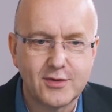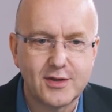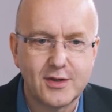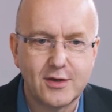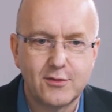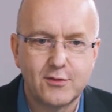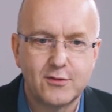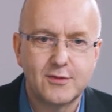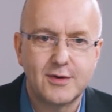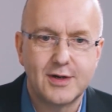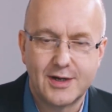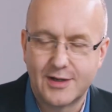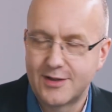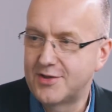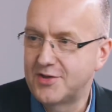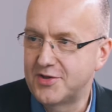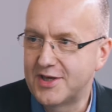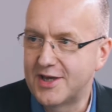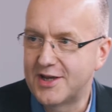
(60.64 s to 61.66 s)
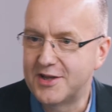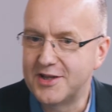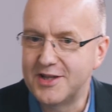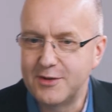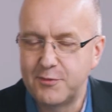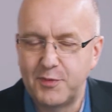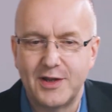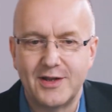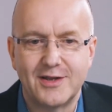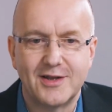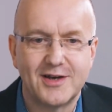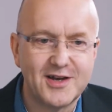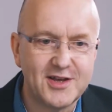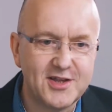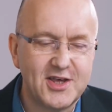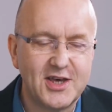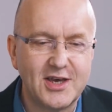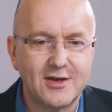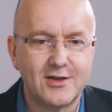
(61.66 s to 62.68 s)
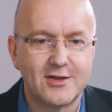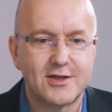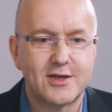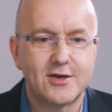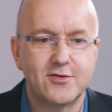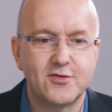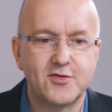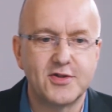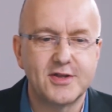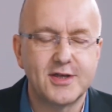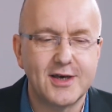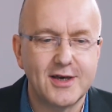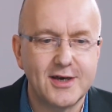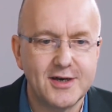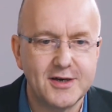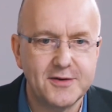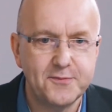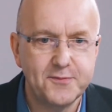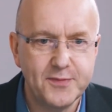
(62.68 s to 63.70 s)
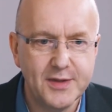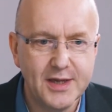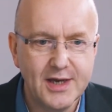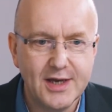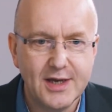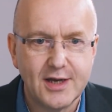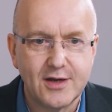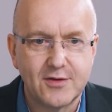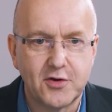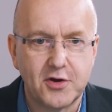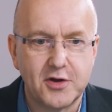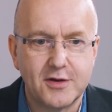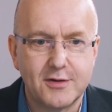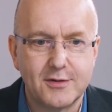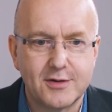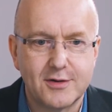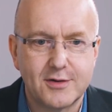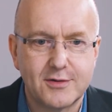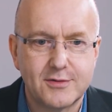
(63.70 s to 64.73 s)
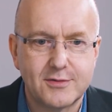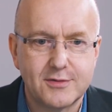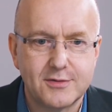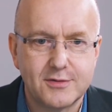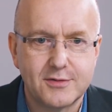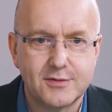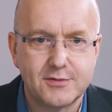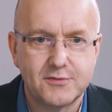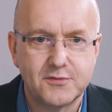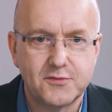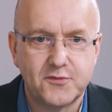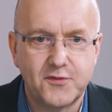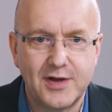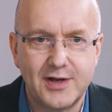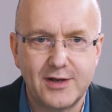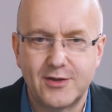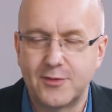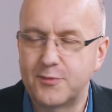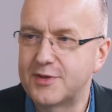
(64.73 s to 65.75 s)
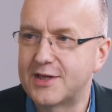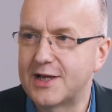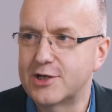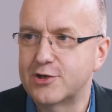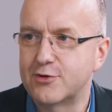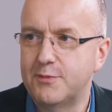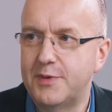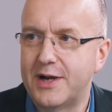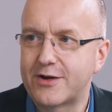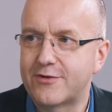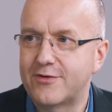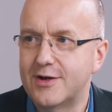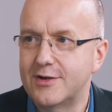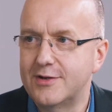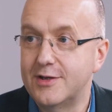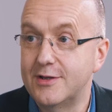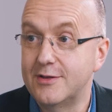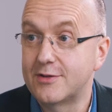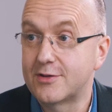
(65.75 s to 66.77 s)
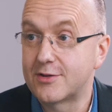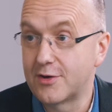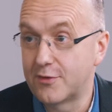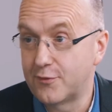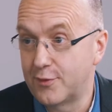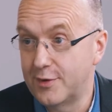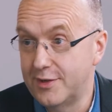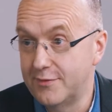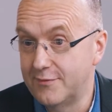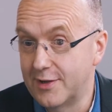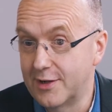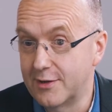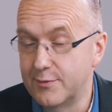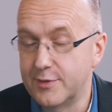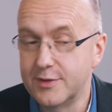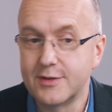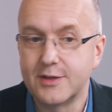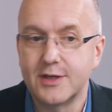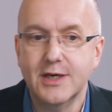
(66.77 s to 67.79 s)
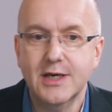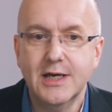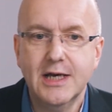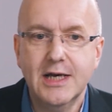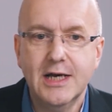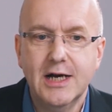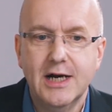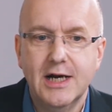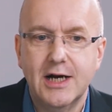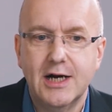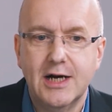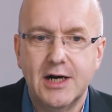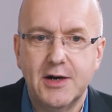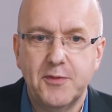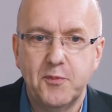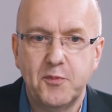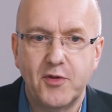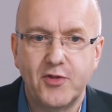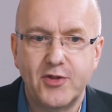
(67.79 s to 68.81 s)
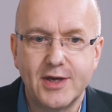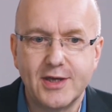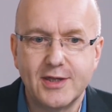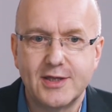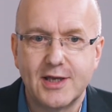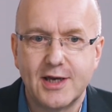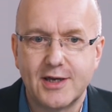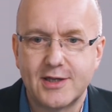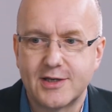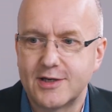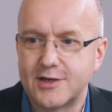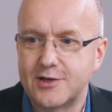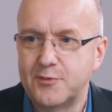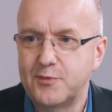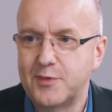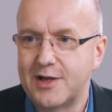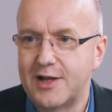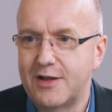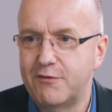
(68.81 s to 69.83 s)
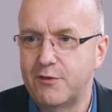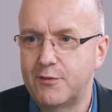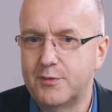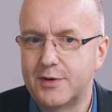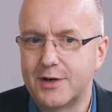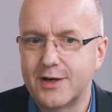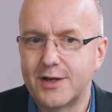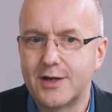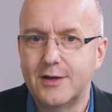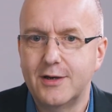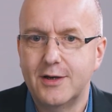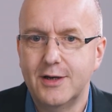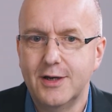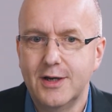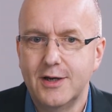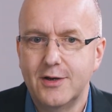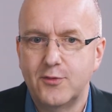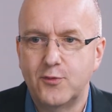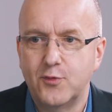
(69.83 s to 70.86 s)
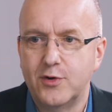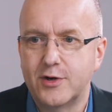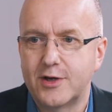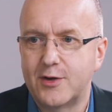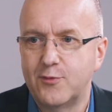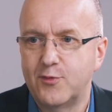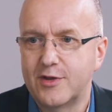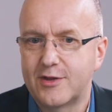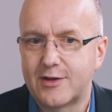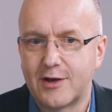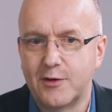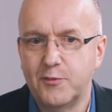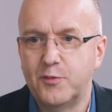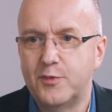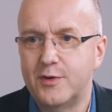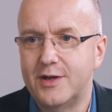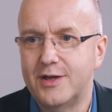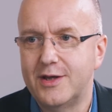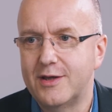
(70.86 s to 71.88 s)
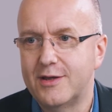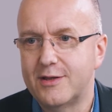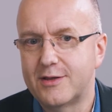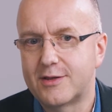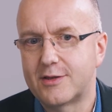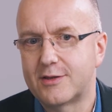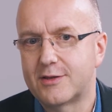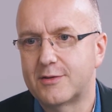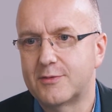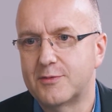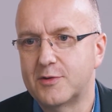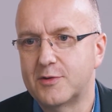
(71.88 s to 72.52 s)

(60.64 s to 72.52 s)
So, as you said, an independent IT consultant, got a fairly substantial background in software development. But these days I earn my living by working with companies,